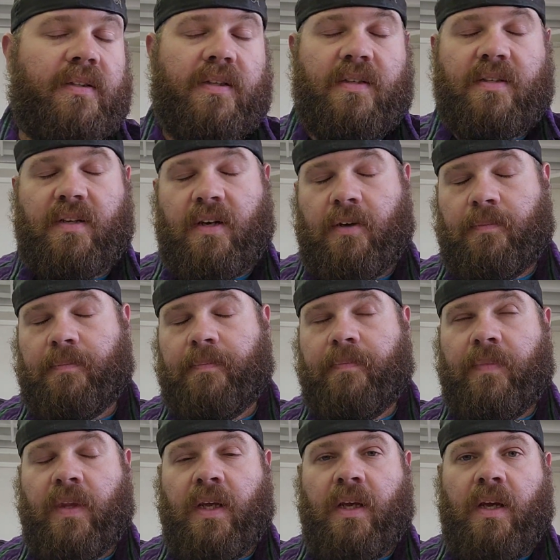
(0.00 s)
So,
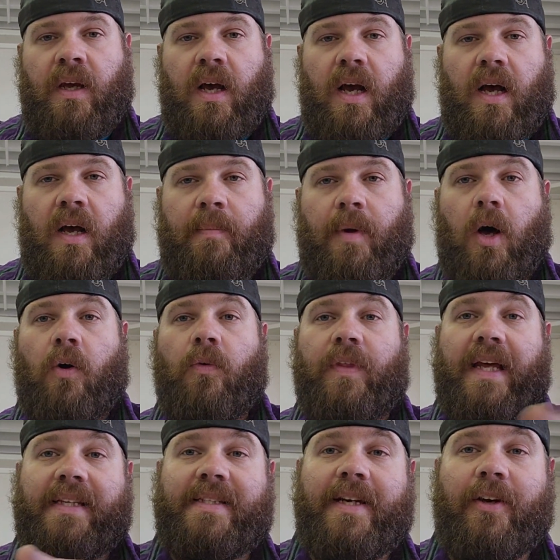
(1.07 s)

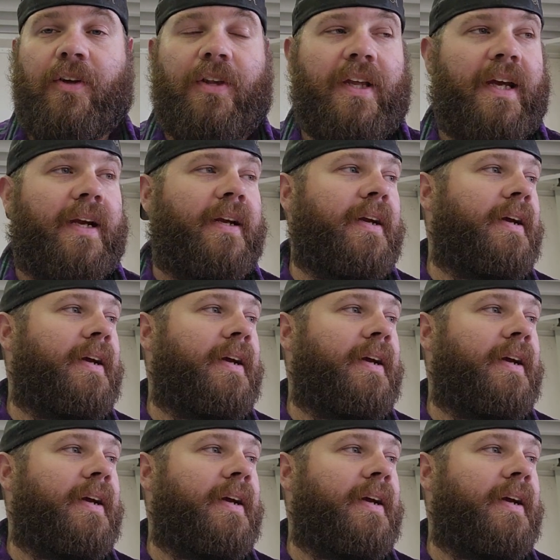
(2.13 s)
that's the other thing.